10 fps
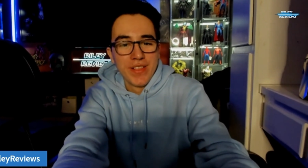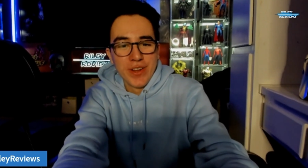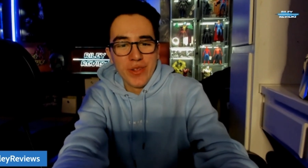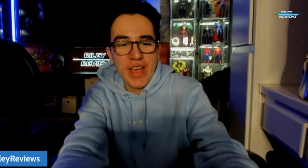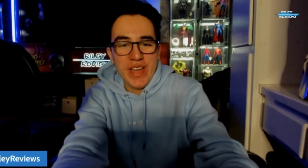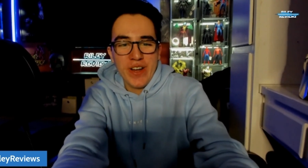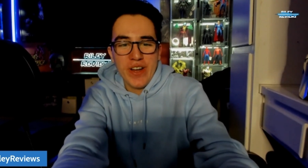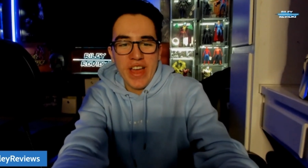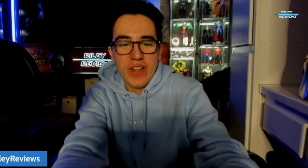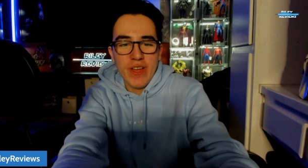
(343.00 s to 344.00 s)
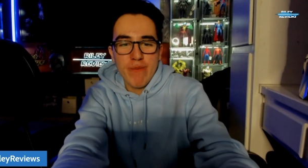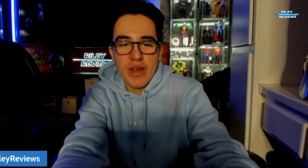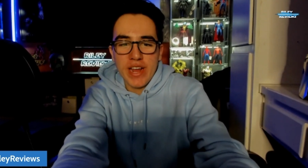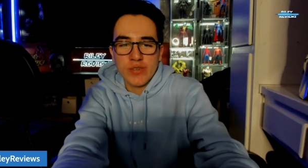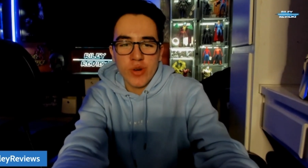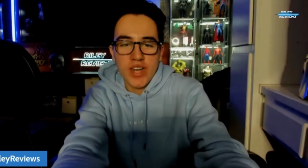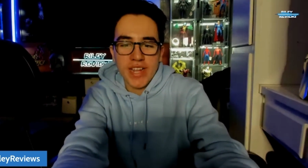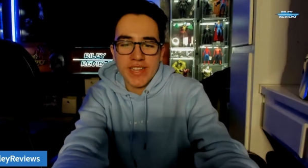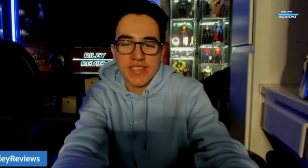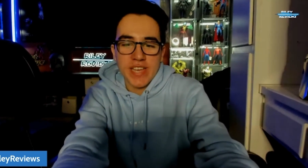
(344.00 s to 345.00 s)
little late here in LA, but I just wanted to
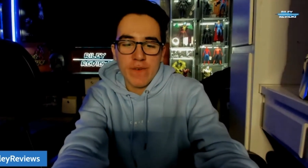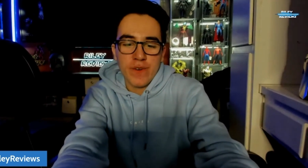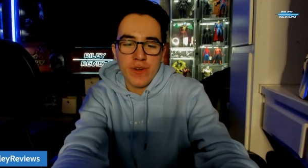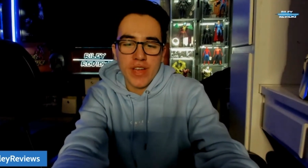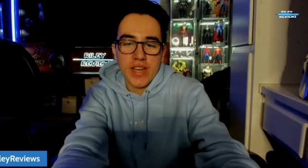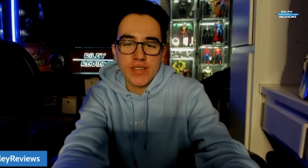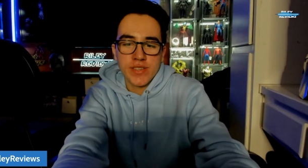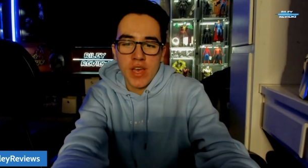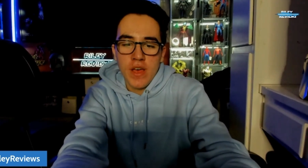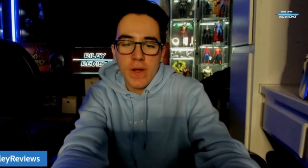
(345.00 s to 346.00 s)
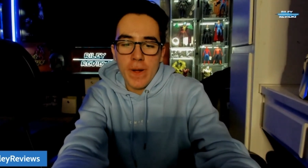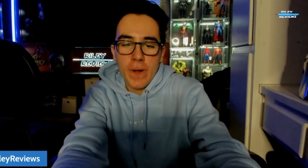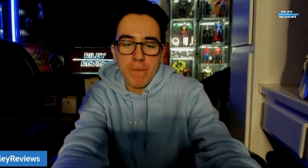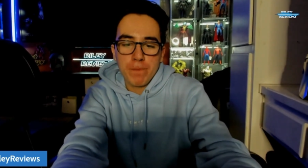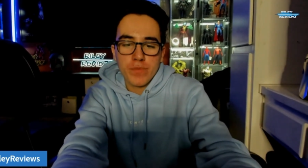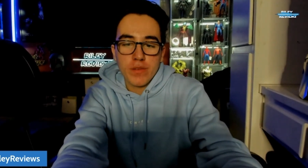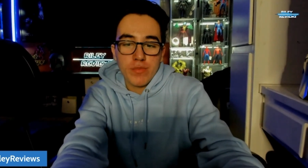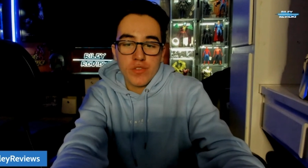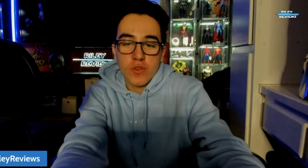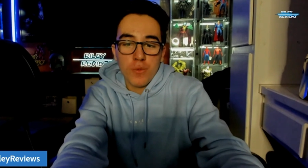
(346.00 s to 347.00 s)
get this out for you guys.
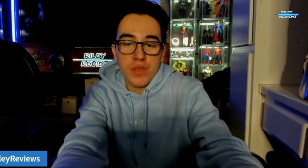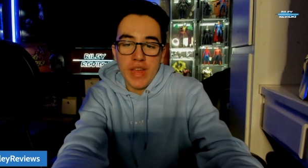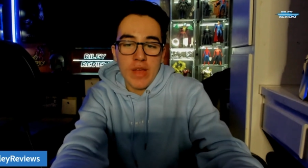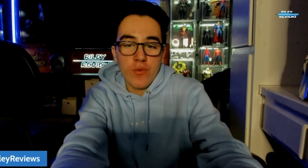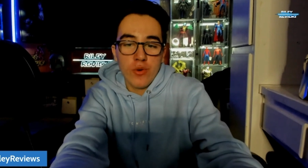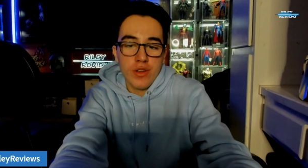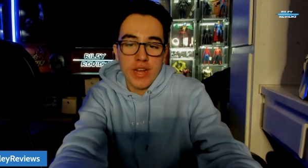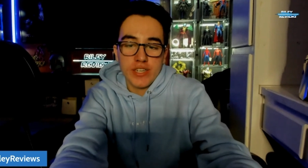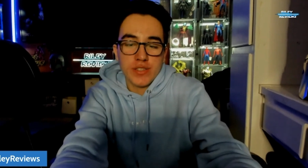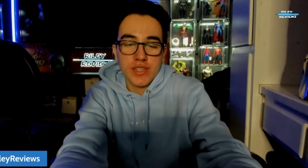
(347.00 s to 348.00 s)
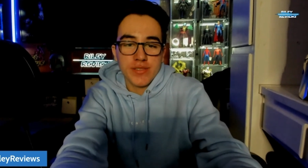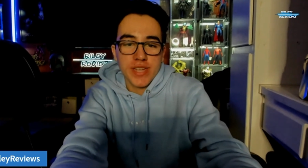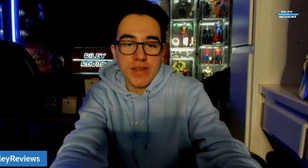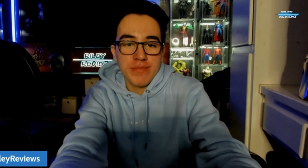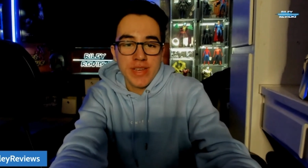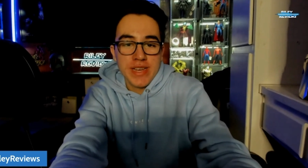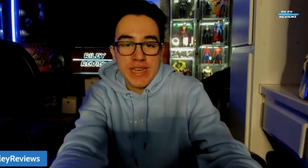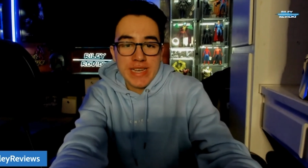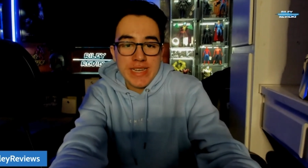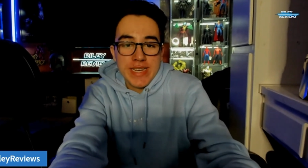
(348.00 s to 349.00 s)
The sculpted and rooted, I just think that
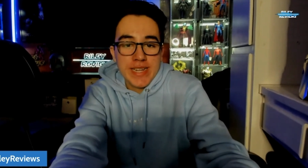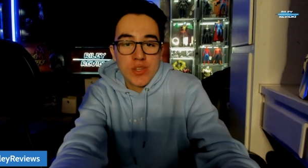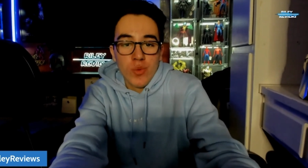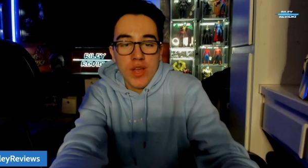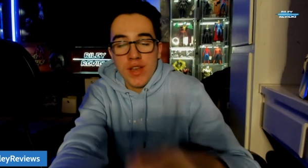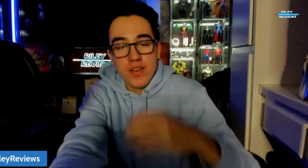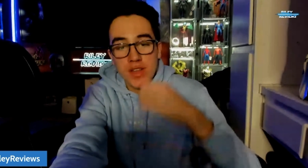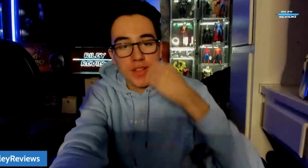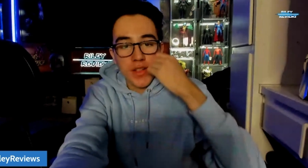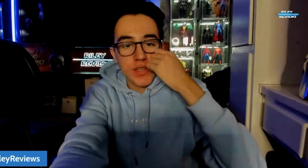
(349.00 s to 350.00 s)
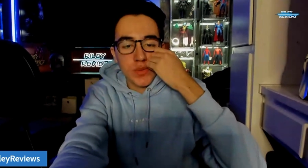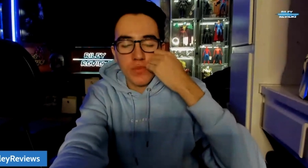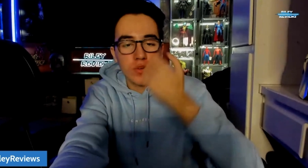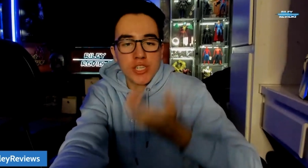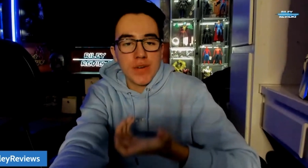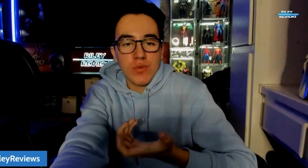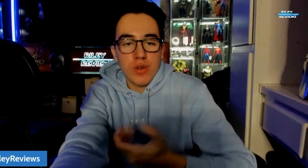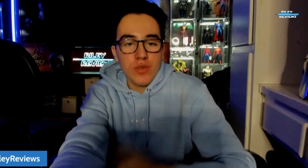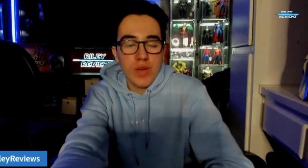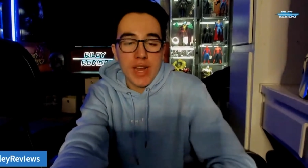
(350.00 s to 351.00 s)
it's a win nonetheless, whichever
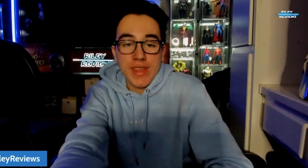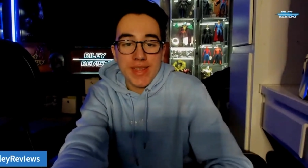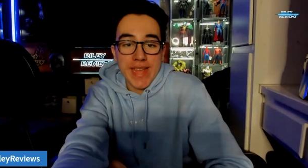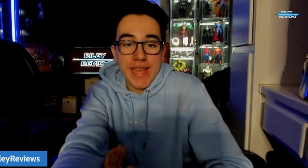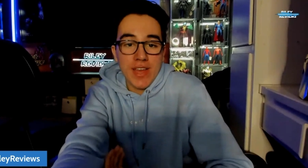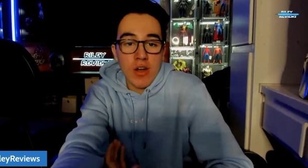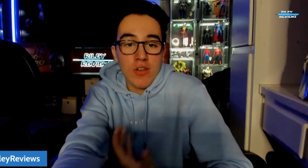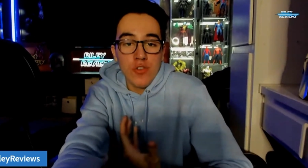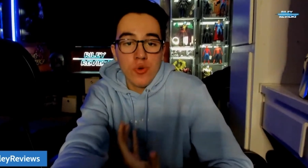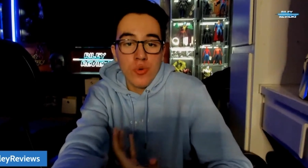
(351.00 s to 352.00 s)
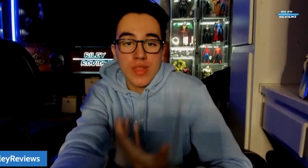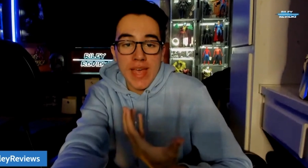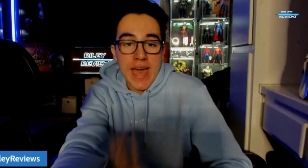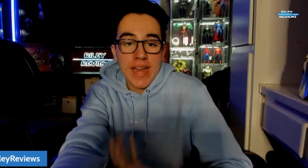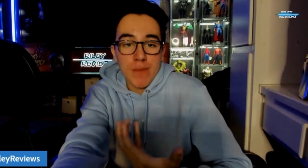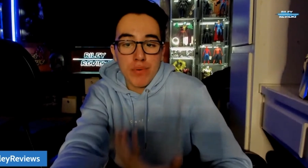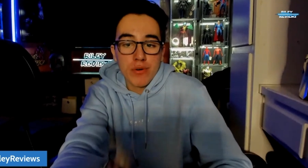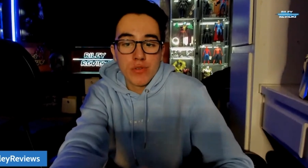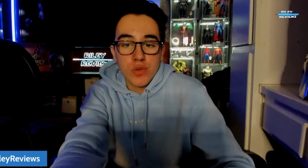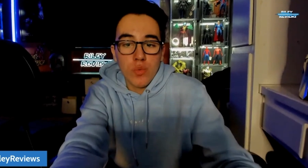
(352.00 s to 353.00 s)
one you went. And I think that INART knew they had to
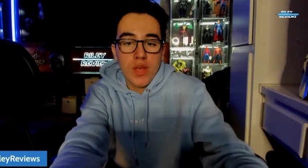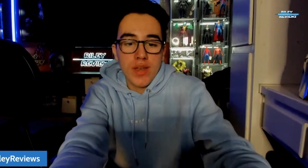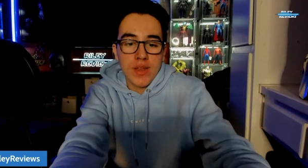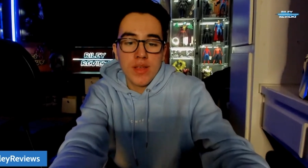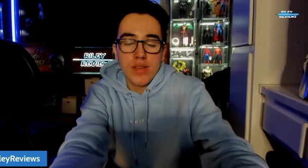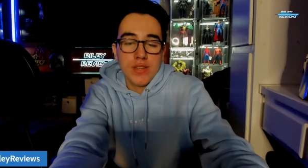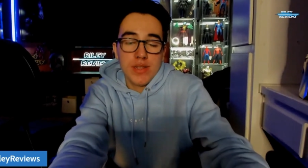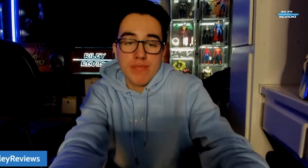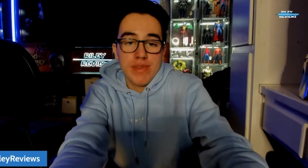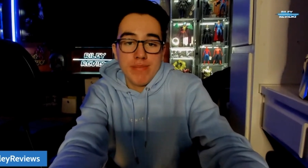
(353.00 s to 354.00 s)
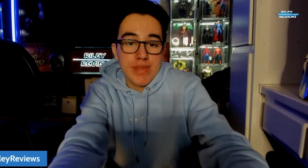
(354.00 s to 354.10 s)
produce a win, and